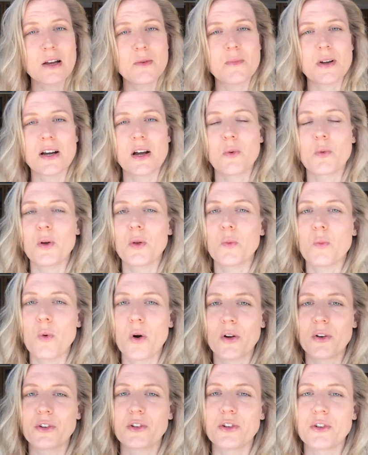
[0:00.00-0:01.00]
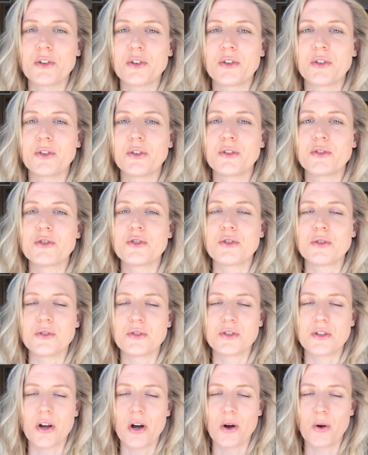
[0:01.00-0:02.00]
but I will want you to
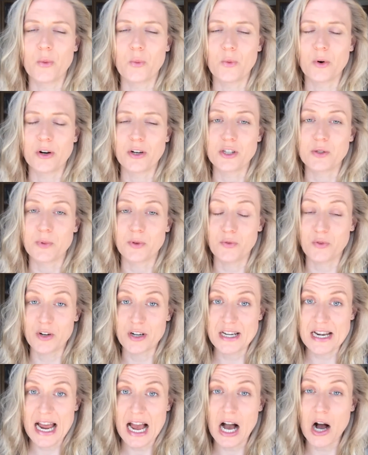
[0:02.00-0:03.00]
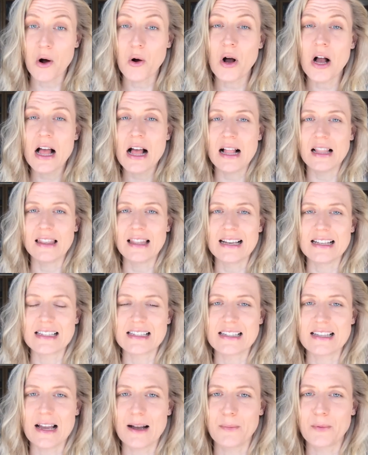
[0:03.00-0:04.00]
choose your own words. But for now, let's
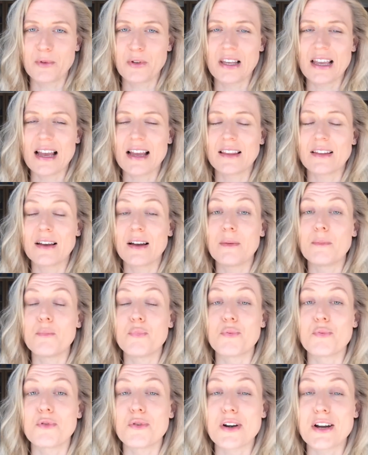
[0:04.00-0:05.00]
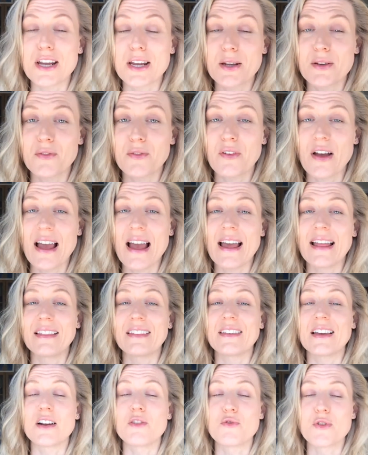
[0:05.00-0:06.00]
tap together, breathe, and
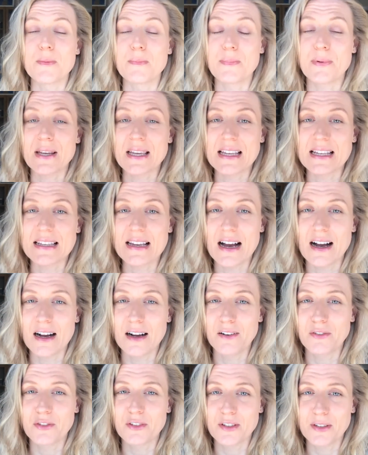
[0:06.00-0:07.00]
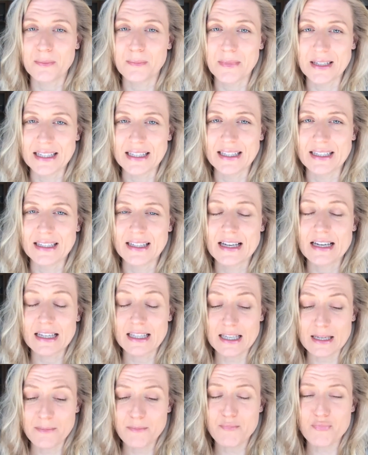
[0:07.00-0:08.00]
repeat after me.
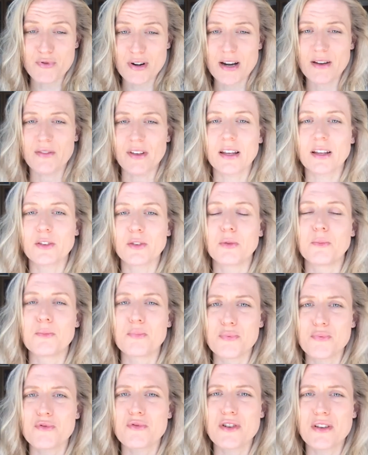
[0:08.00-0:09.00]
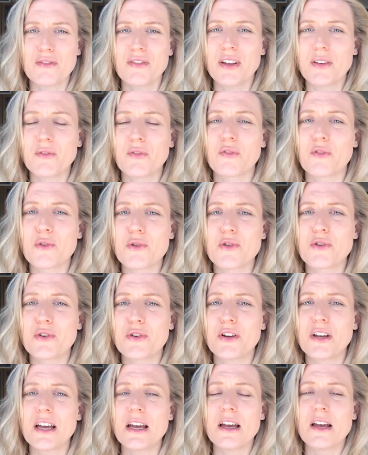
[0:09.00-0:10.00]
Keep breathing to breathe in
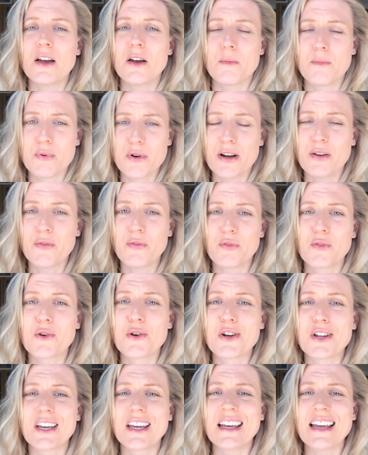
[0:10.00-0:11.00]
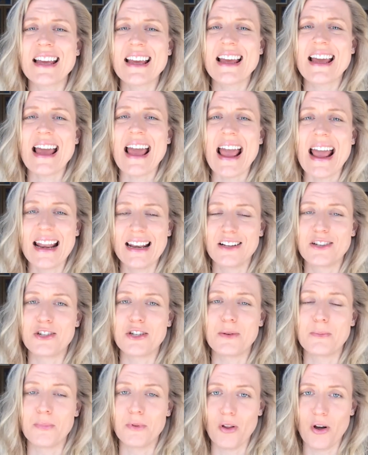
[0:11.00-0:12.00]
further, breathe further,
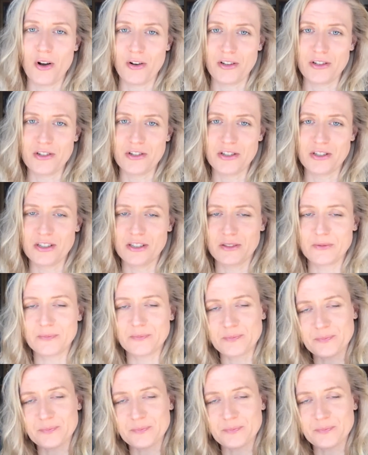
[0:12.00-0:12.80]
energy blockages.